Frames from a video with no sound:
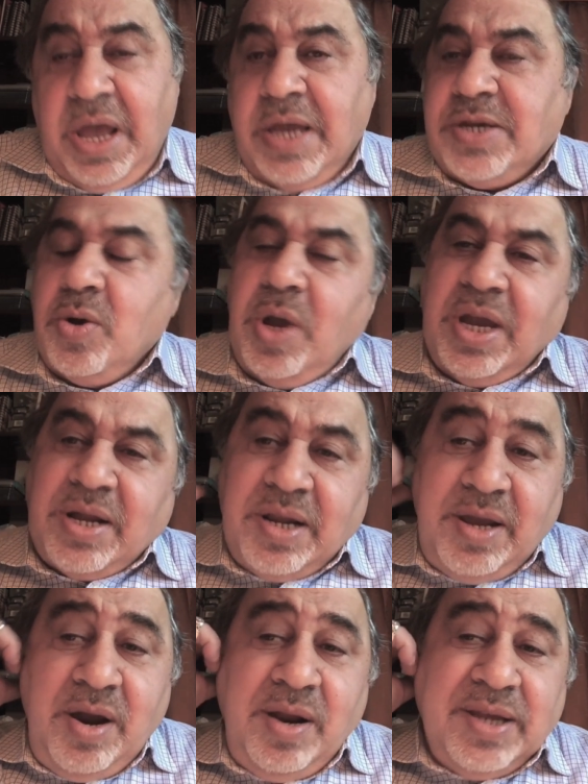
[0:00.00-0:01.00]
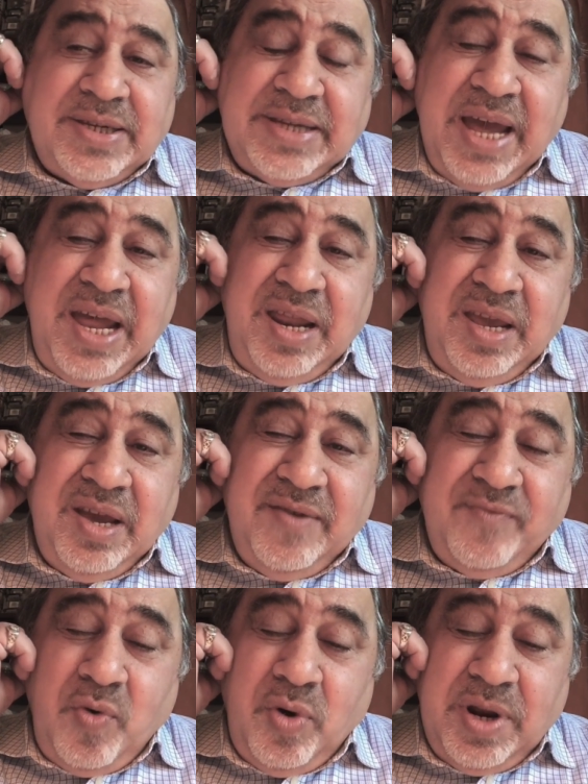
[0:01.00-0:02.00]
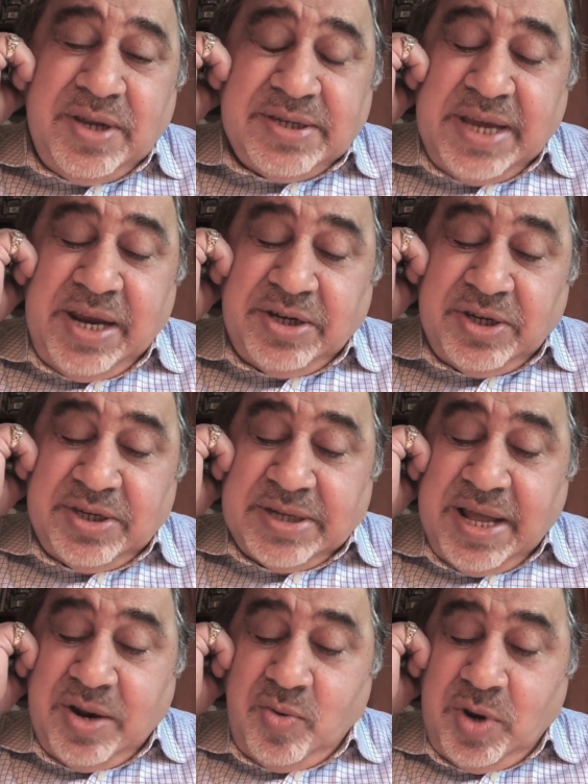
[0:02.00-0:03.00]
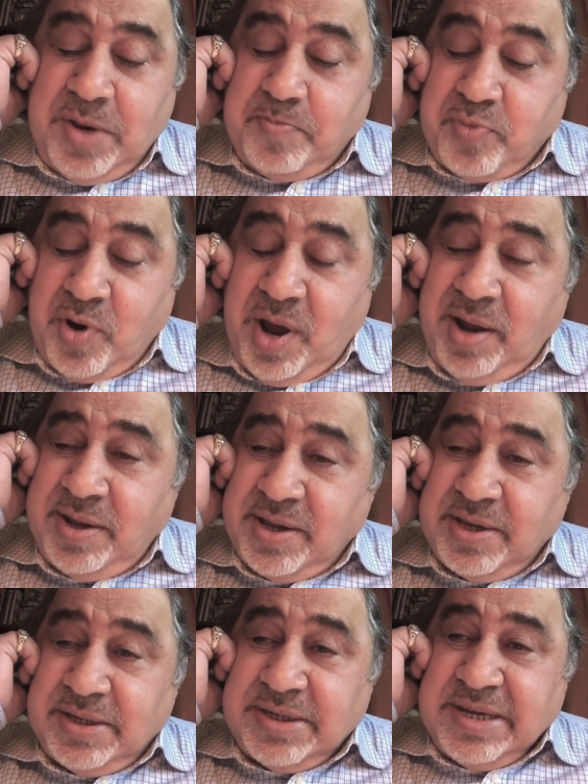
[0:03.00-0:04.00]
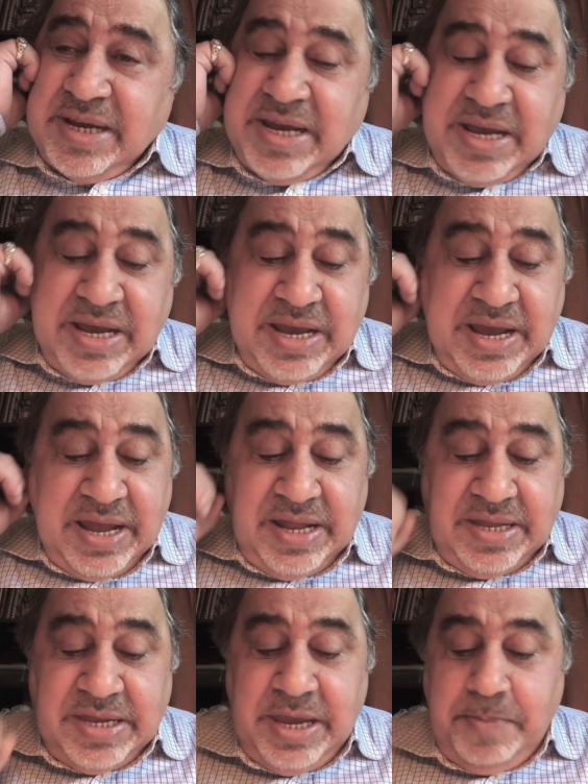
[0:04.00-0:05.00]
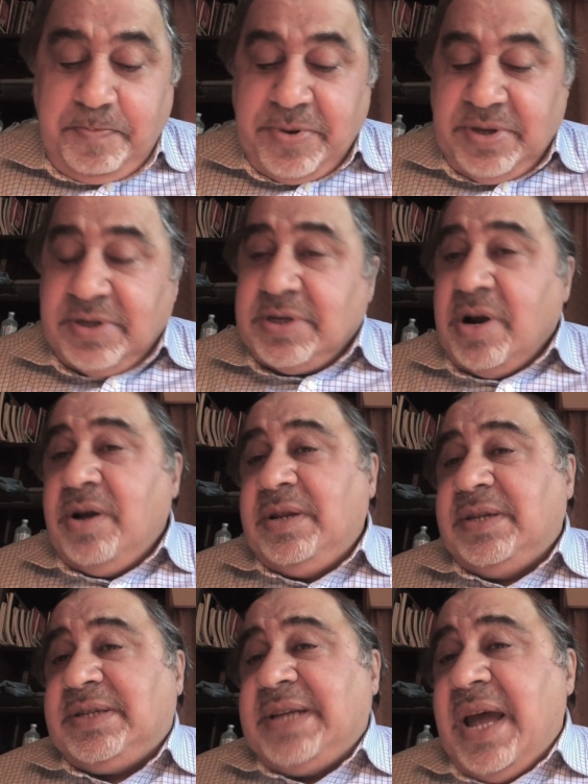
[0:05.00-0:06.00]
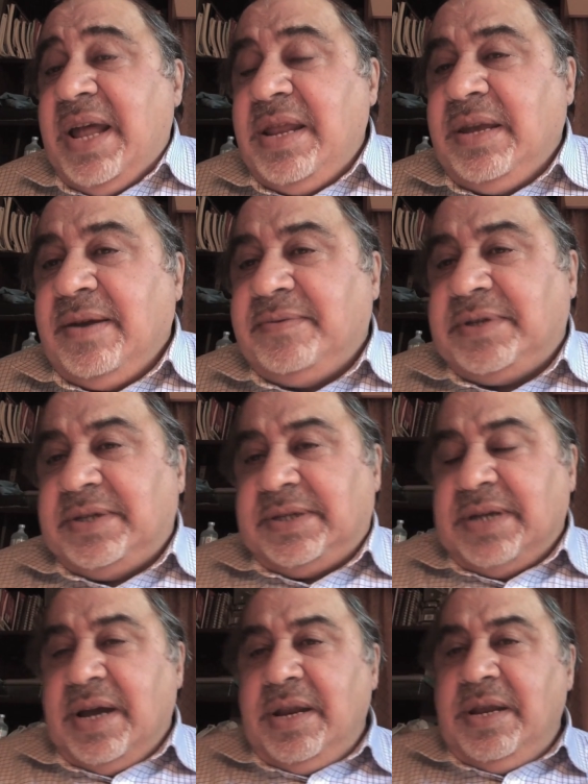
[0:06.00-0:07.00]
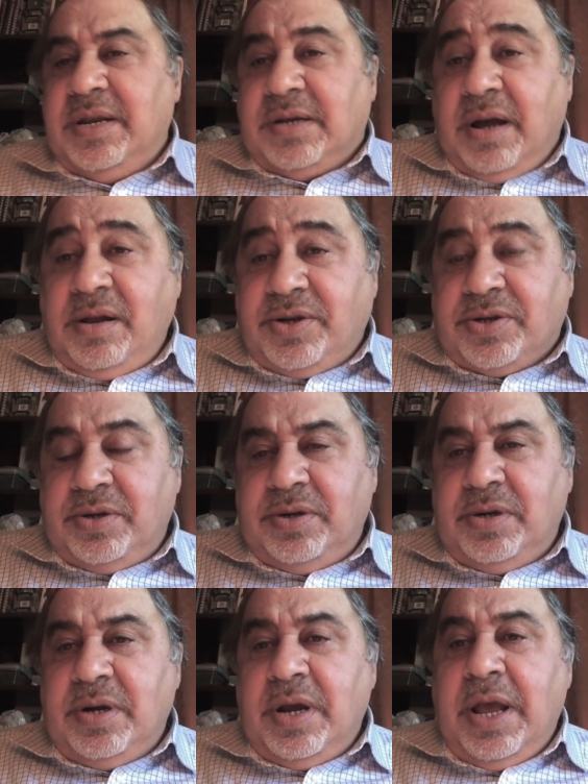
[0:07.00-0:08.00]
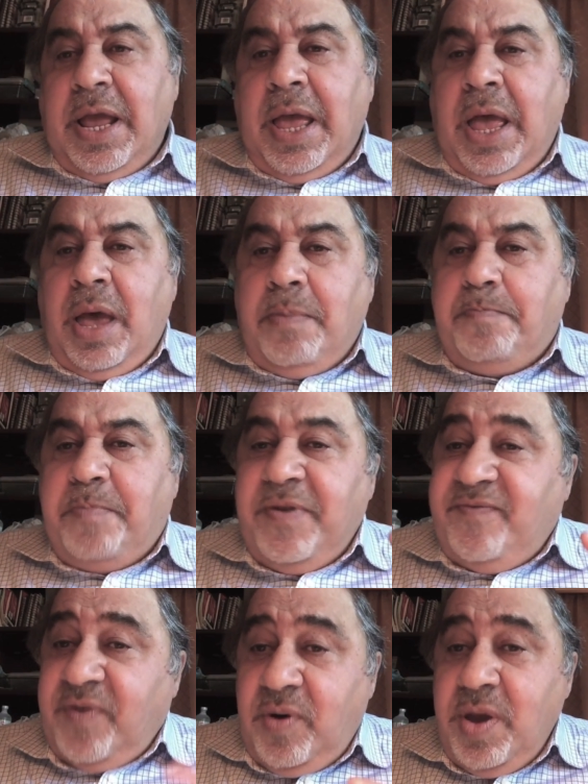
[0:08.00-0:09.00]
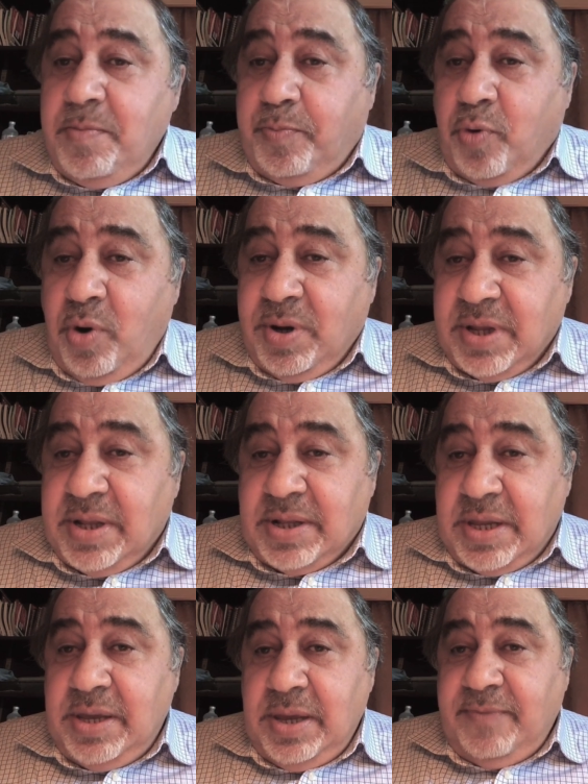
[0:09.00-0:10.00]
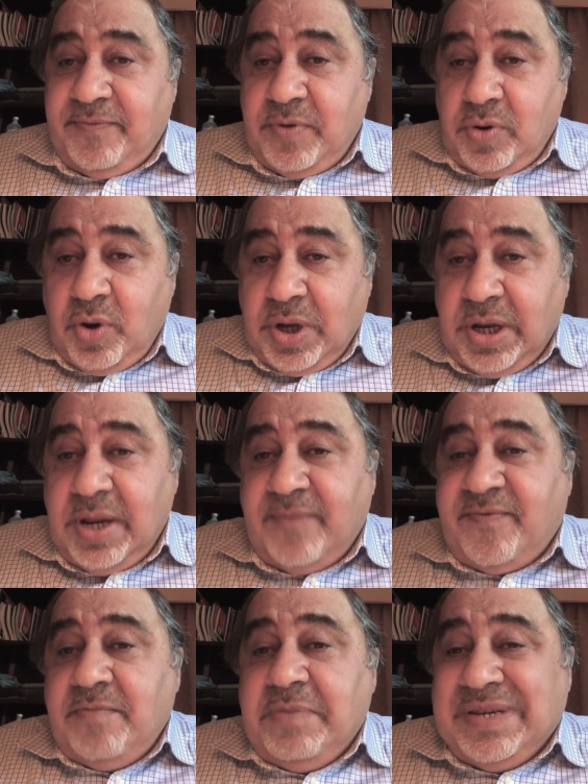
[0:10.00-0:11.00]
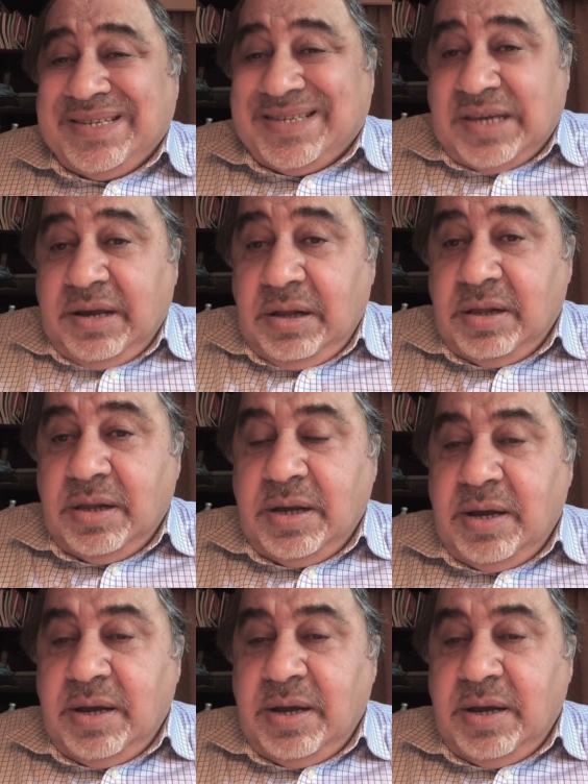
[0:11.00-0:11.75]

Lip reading: So a clear understanding of organizations not only broadens and deepens our understanding of society and culture, but very importantly, if you look at it from a skill